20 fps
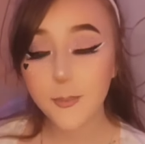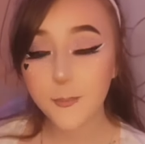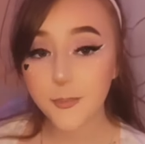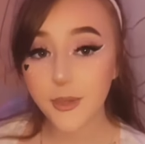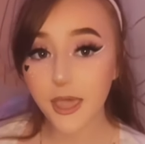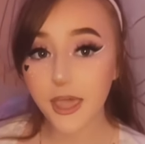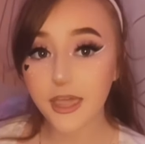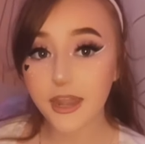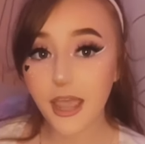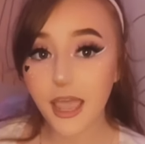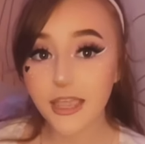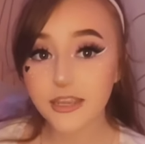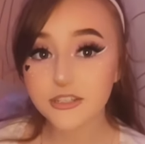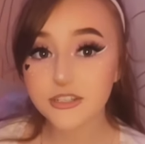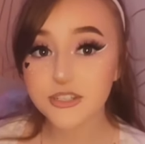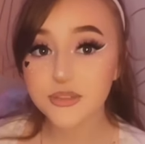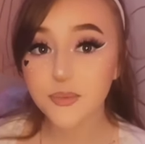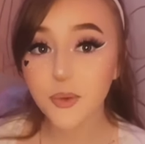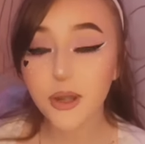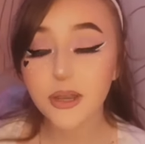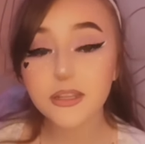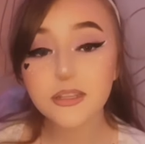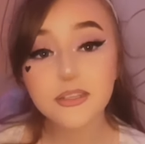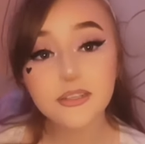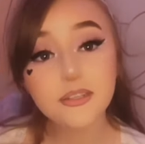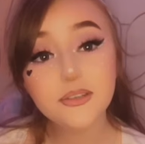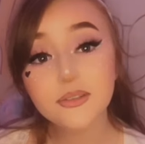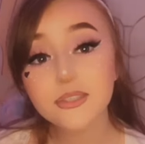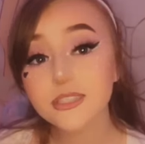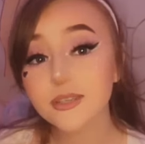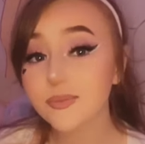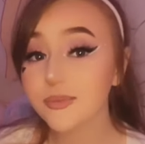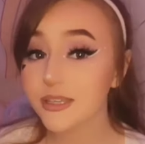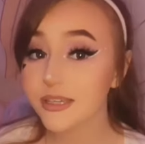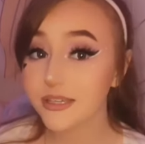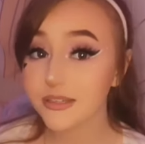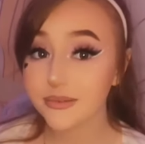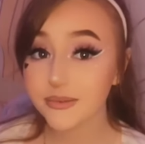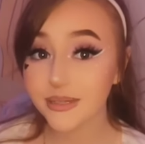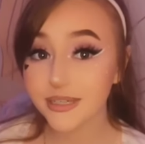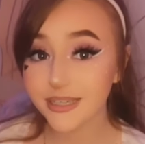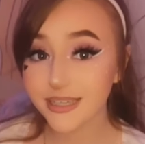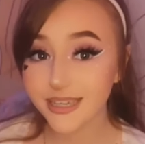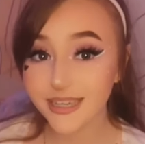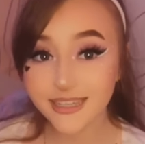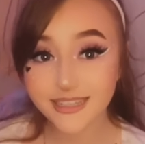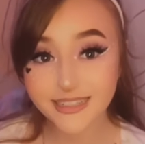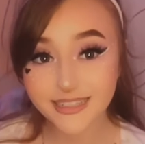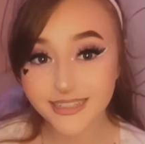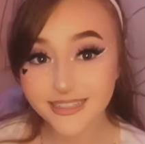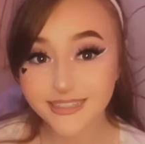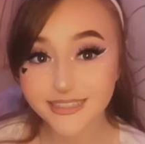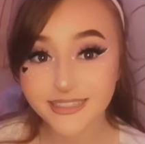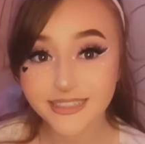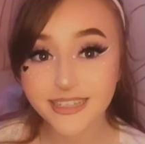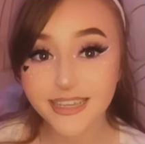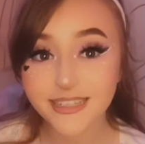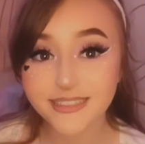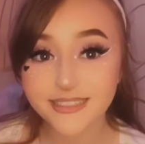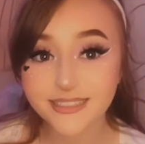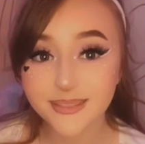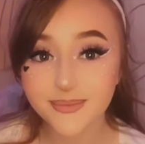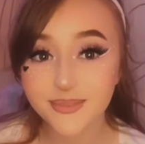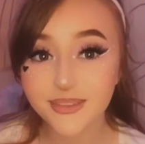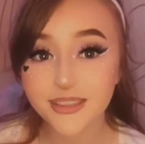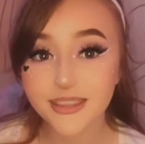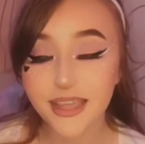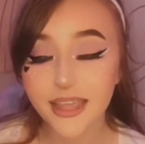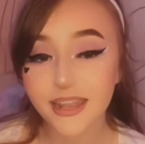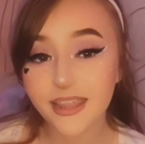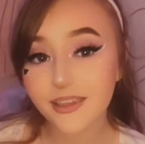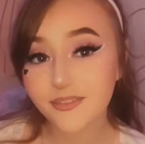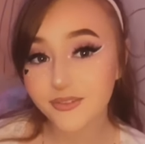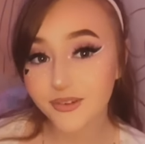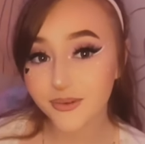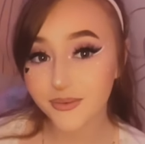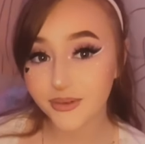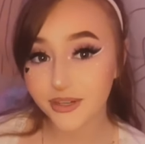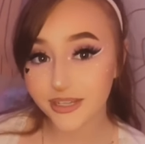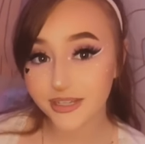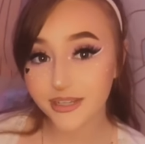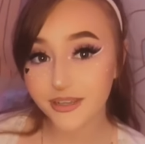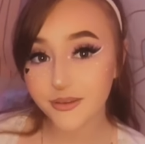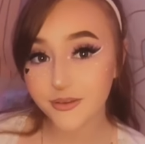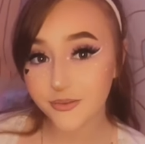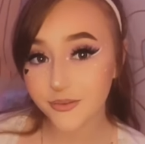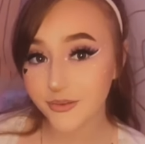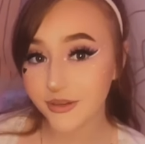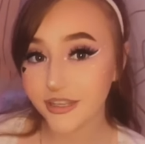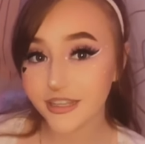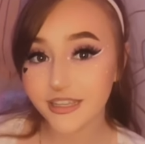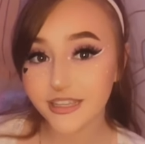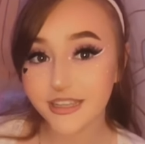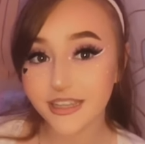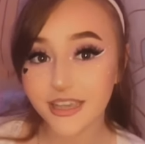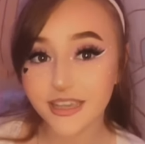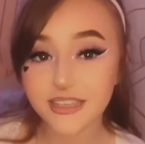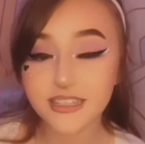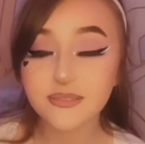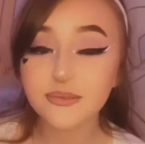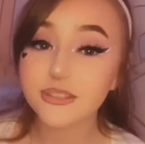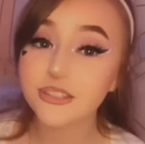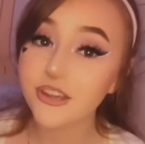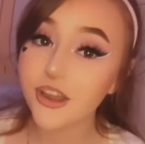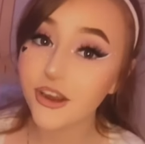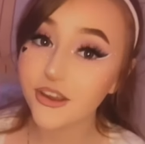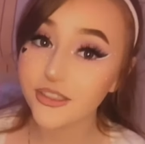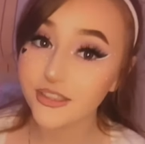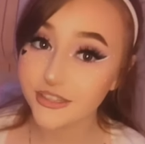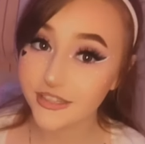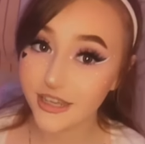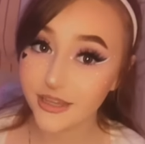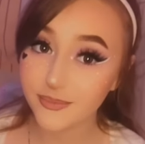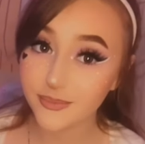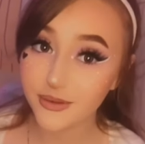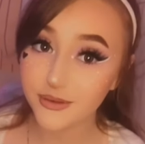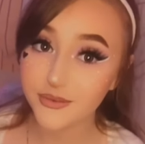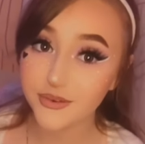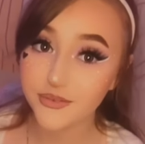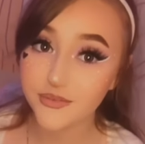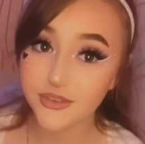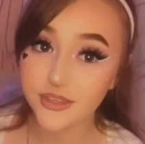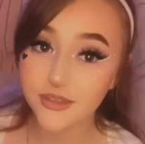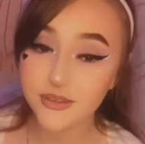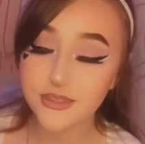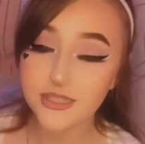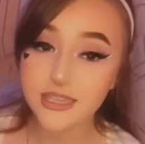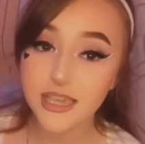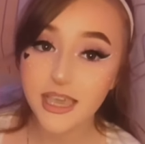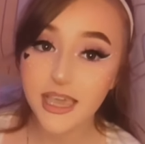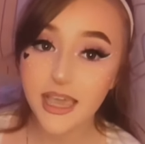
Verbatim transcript: but I just wanted to do something quick and easy and something that everyone really likes, which are the Dykeby reviews.